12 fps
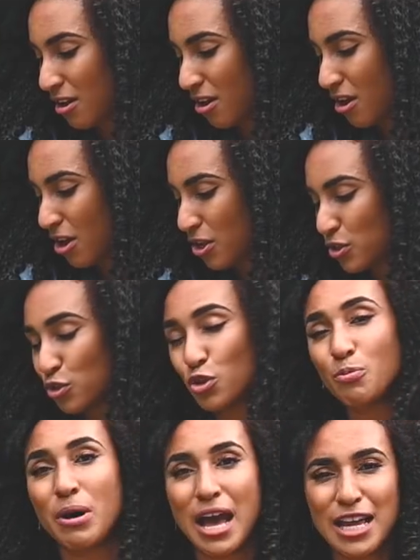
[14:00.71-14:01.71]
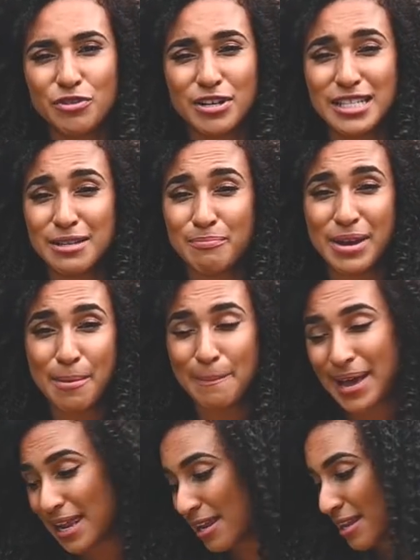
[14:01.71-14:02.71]
are super hydrating but
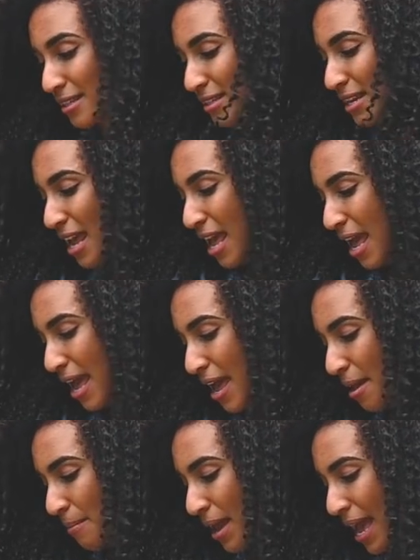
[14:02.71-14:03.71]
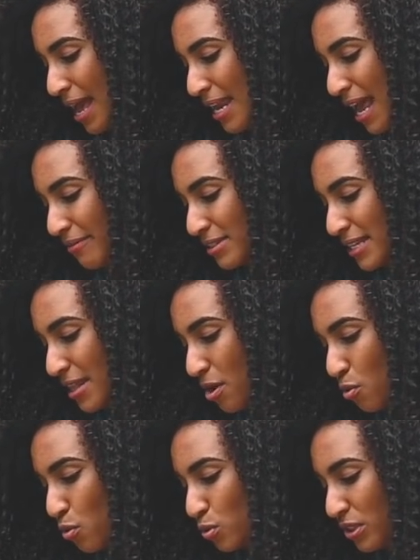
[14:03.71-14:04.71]
balanced. And I have to say they're
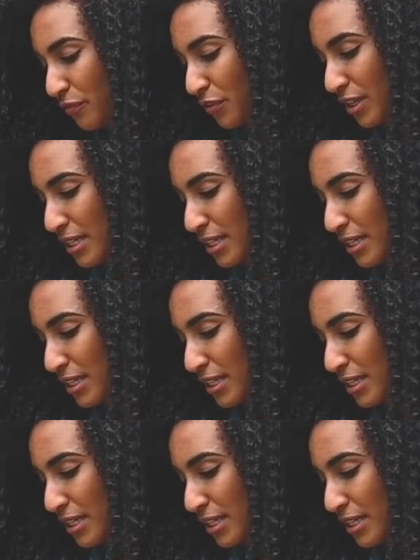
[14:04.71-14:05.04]
all different